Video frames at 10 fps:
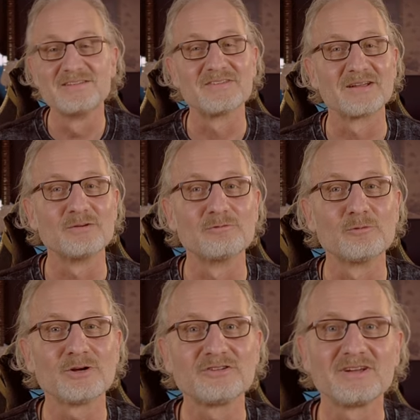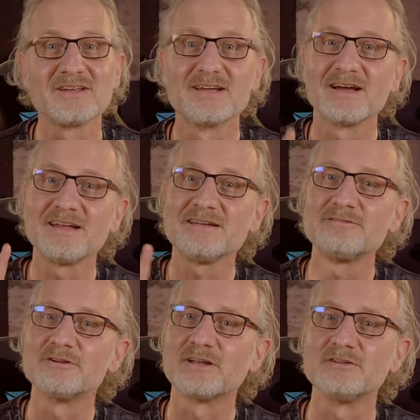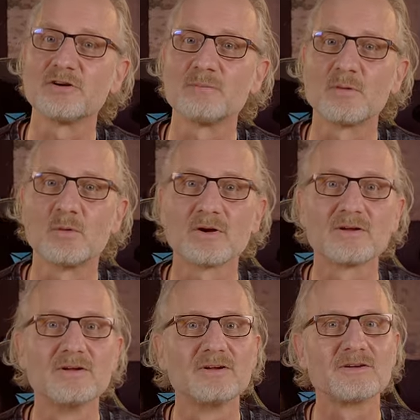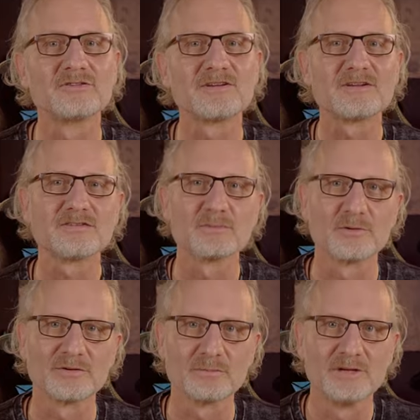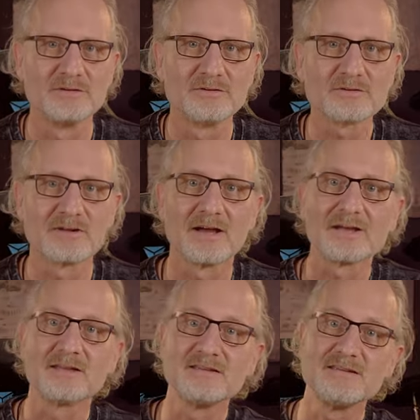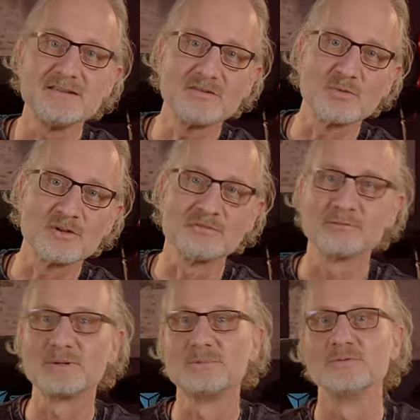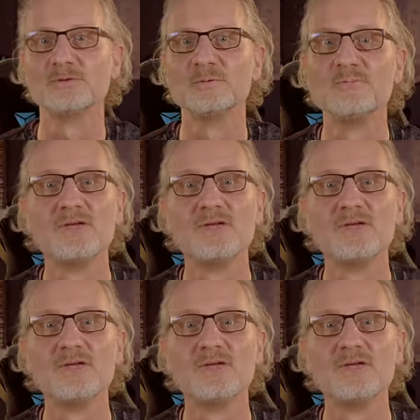Thank you for watching, and if you enjoy my work, consider supporting me just like these wonderful people do.